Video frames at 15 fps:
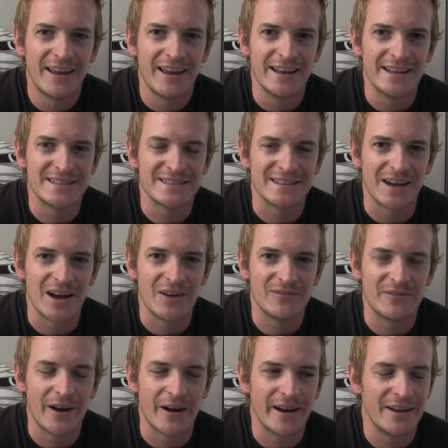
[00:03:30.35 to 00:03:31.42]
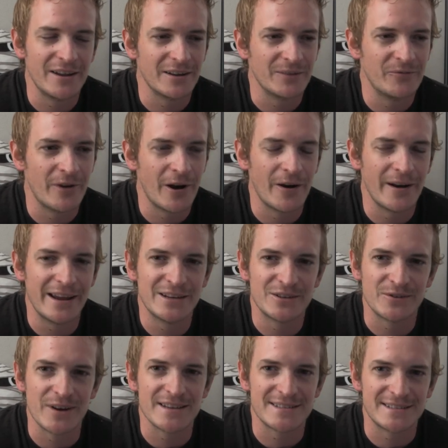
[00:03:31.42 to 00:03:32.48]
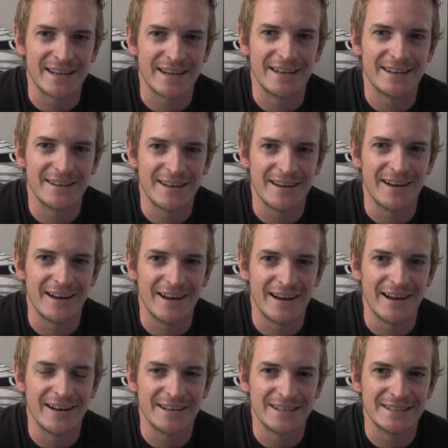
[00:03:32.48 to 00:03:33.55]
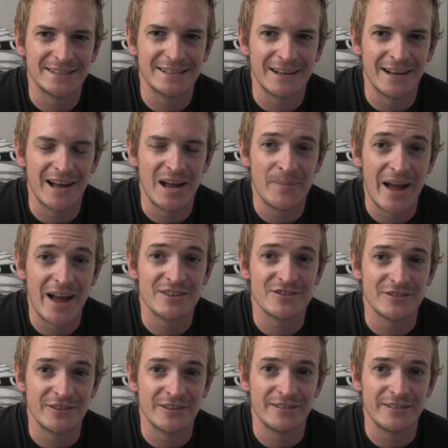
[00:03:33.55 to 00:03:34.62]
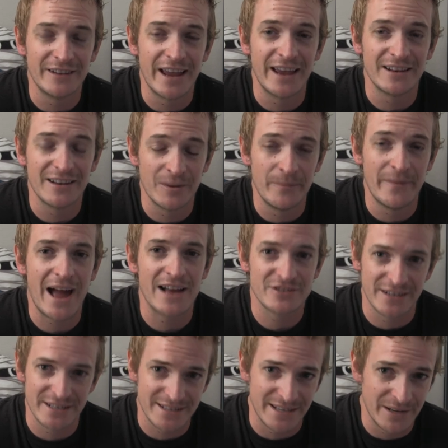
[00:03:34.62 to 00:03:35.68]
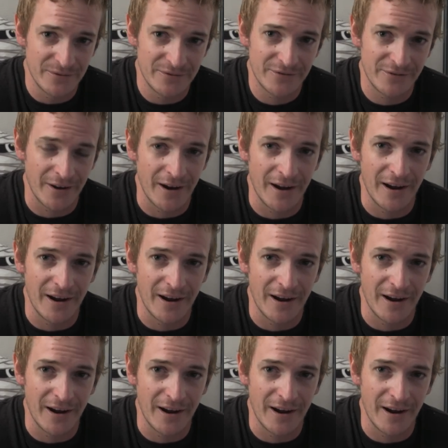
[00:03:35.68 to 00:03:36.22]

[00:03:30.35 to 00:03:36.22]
It's a very, very interesting, imaginative,